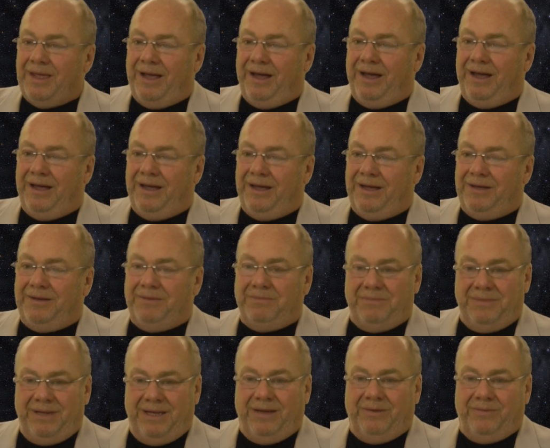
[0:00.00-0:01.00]

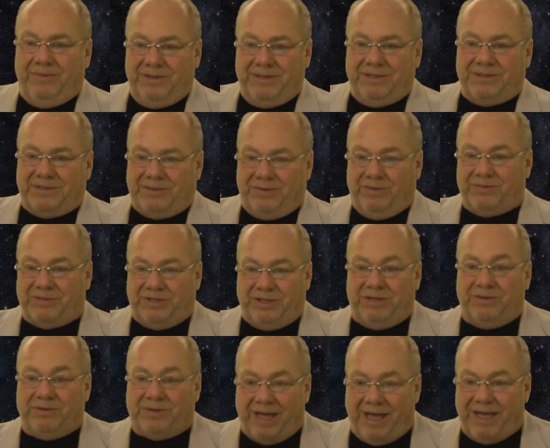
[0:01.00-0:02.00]
it was, of course,
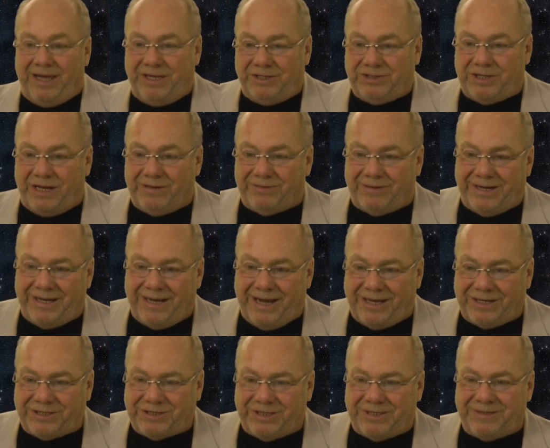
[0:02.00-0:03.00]
the UK general
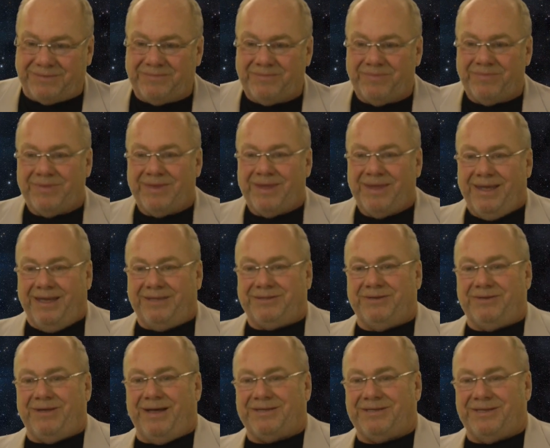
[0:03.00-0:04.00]
election. In
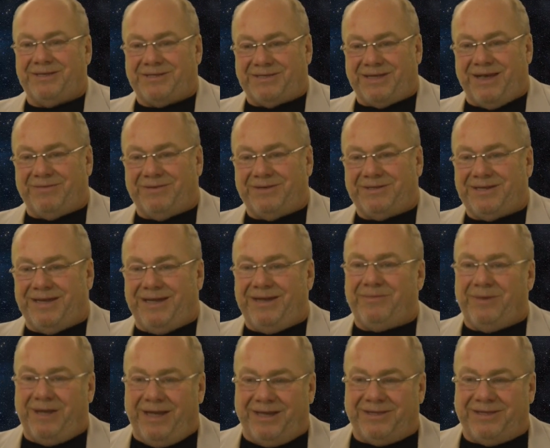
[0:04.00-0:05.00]
2017,
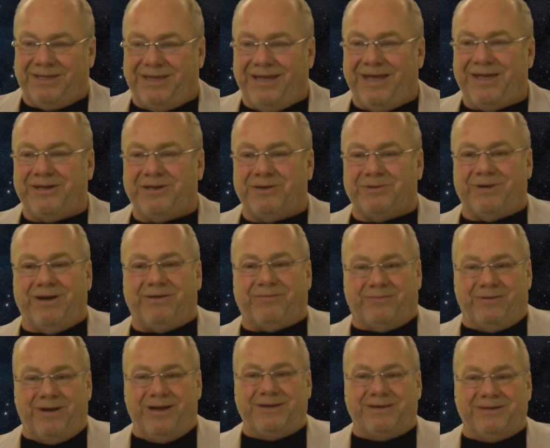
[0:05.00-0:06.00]
we had the EU
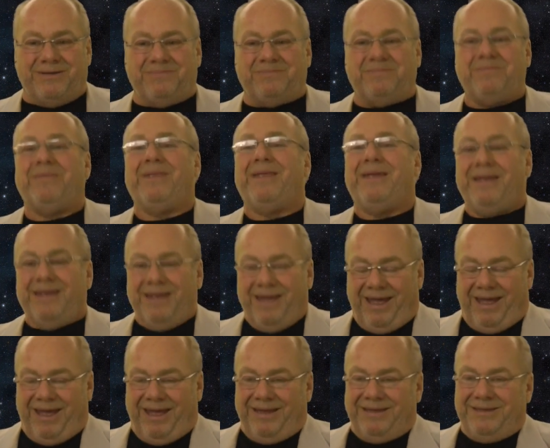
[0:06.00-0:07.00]
referendum.
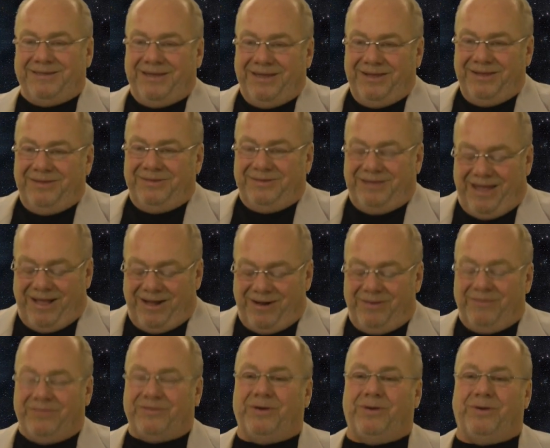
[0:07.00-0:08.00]
And
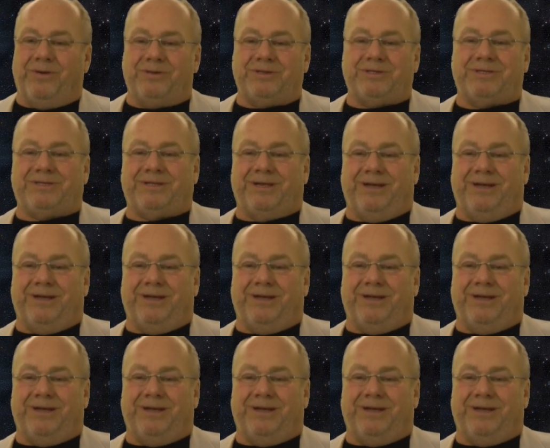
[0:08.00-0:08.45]
now, of course,